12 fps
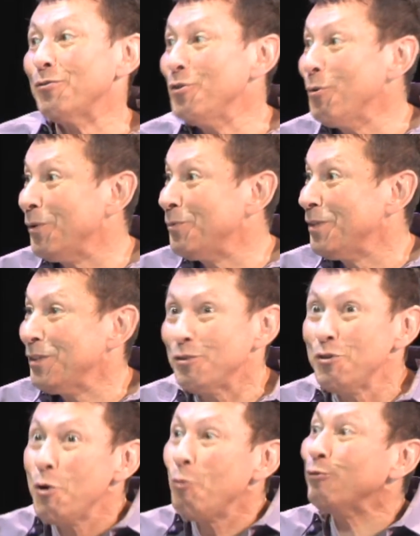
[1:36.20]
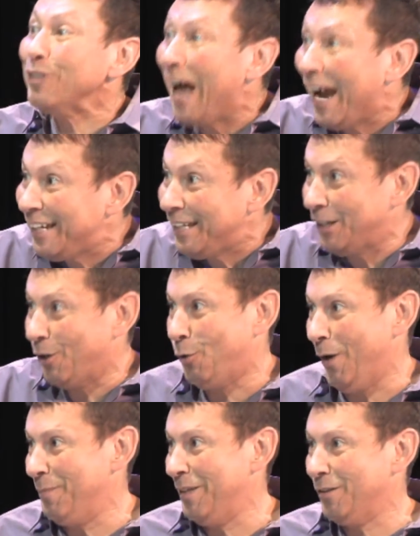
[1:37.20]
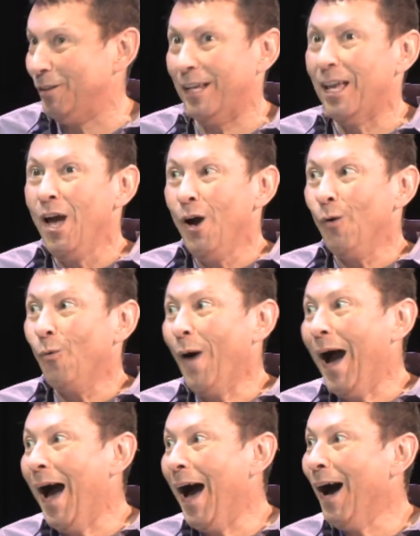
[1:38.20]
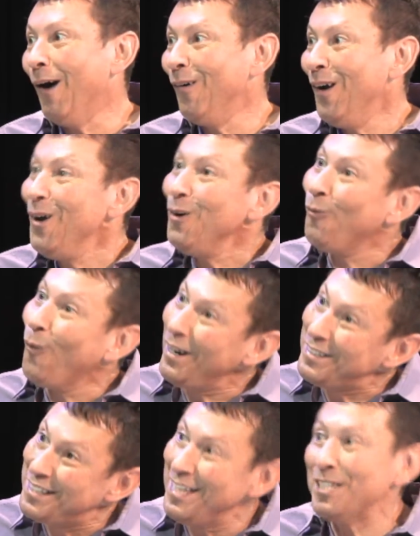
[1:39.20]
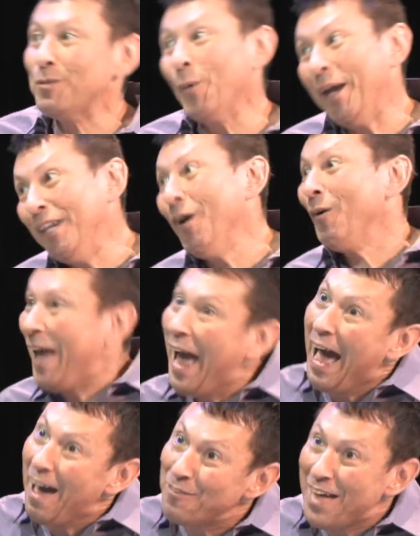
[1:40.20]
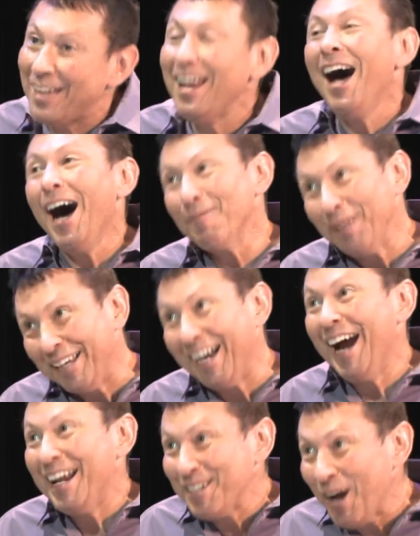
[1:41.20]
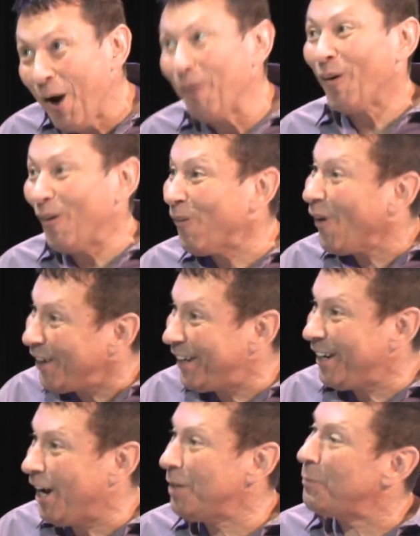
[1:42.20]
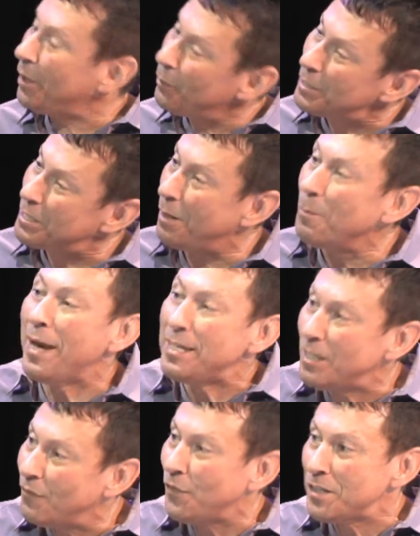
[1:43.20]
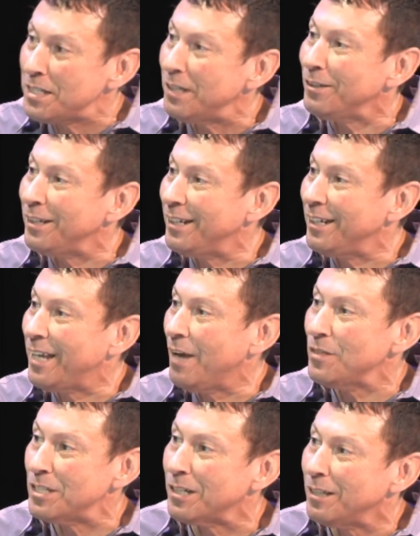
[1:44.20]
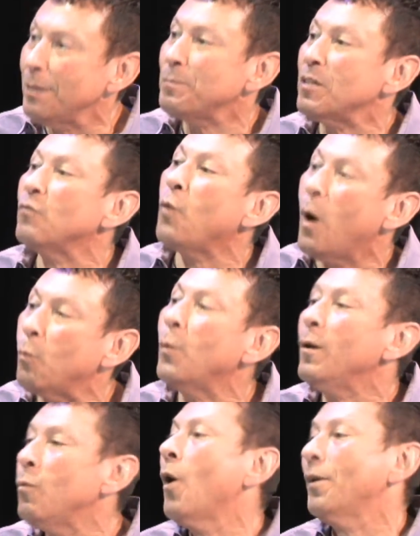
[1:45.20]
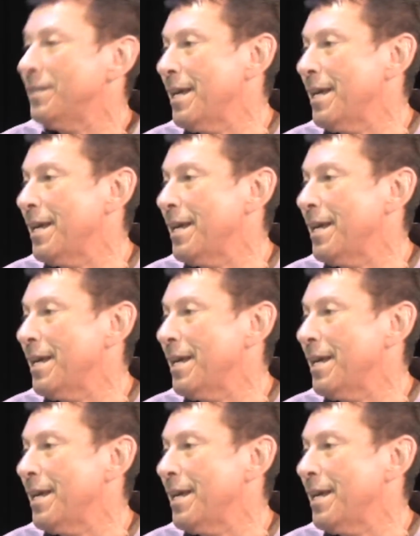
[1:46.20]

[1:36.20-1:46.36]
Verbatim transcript: new new lighting equipment. They're like, wow, what's this? We don't have that. I'm like, I know we're working on it, but it was an amazing facility and it gave us a glimpse of what we wanted